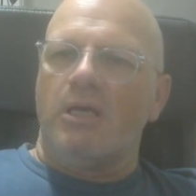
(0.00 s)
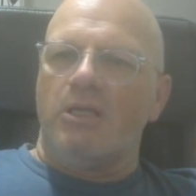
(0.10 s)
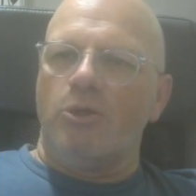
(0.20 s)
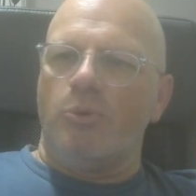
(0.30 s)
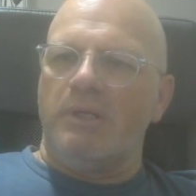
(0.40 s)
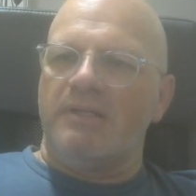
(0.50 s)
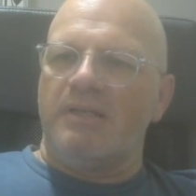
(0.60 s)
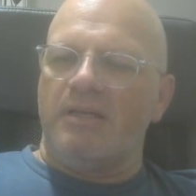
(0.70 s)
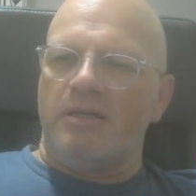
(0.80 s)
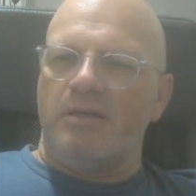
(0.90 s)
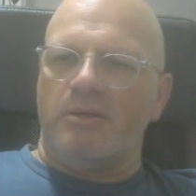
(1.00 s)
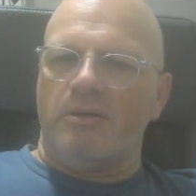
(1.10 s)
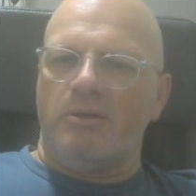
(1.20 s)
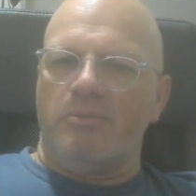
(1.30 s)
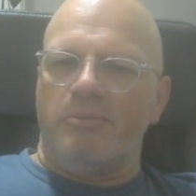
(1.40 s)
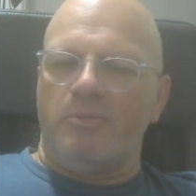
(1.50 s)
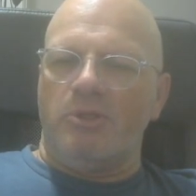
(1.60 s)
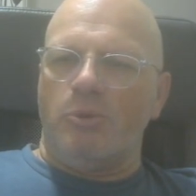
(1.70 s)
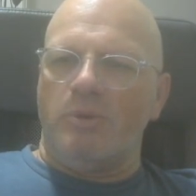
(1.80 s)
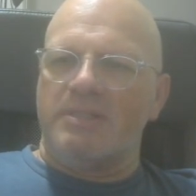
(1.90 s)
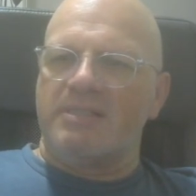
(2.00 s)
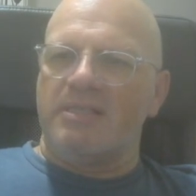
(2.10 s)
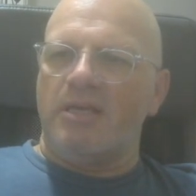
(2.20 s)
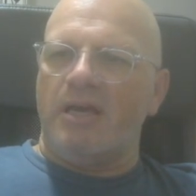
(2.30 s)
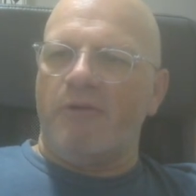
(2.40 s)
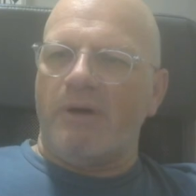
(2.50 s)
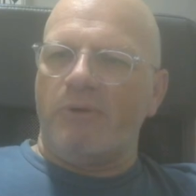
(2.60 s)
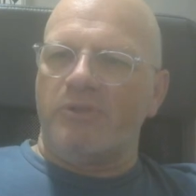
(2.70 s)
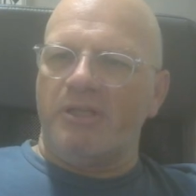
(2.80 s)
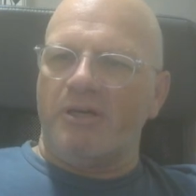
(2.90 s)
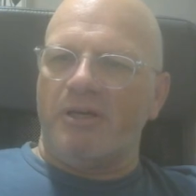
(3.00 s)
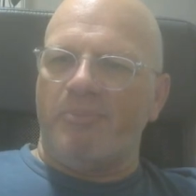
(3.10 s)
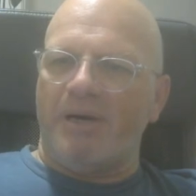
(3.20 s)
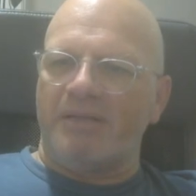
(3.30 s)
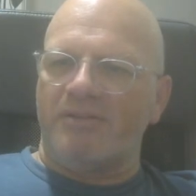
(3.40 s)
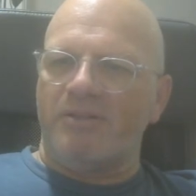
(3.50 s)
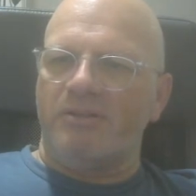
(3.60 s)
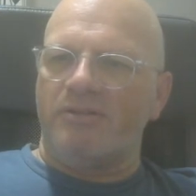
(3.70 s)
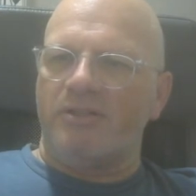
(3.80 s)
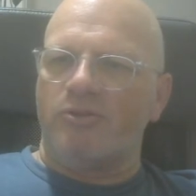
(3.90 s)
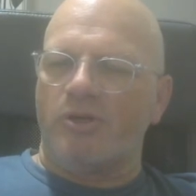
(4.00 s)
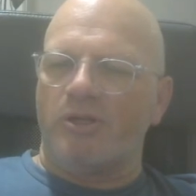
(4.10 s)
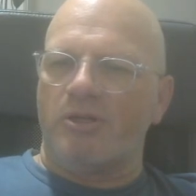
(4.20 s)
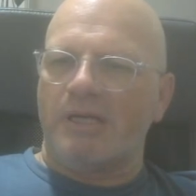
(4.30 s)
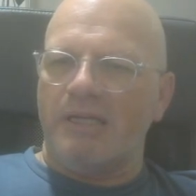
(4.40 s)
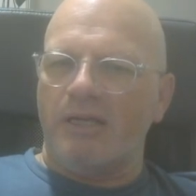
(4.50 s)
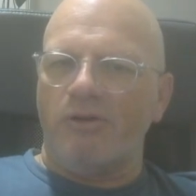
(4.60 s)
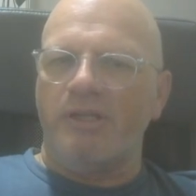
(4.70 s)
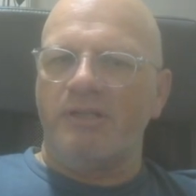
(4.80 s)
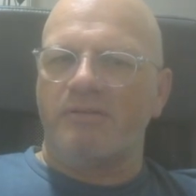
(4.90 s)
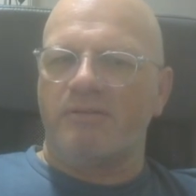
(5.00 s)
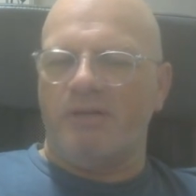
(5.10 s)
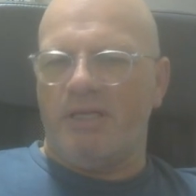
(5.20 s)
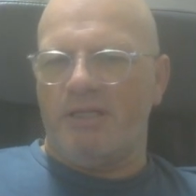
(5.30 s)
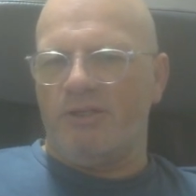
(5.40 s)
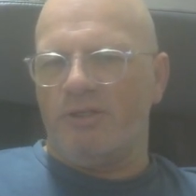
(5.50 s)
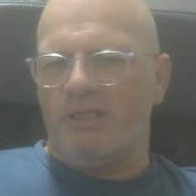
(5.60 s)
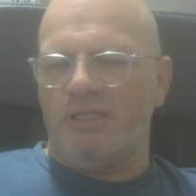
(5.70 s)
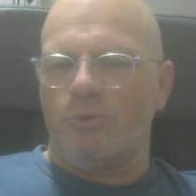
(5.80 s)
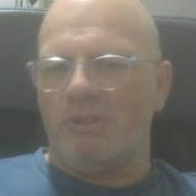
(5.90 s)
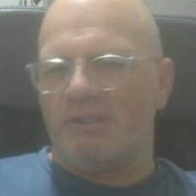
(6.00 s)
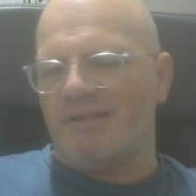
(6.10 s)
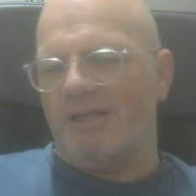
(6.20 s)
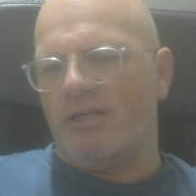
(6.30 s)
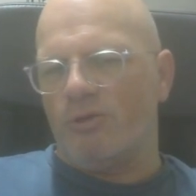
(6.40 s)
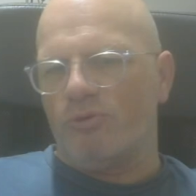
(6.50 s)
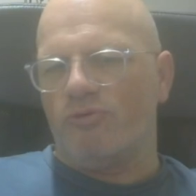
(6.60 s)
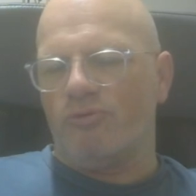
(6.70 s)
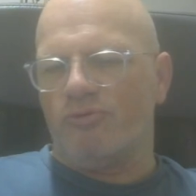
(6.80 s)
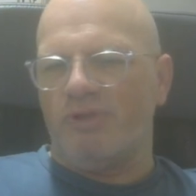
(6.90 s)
you will see around here a button that you can click on it, and it will take you to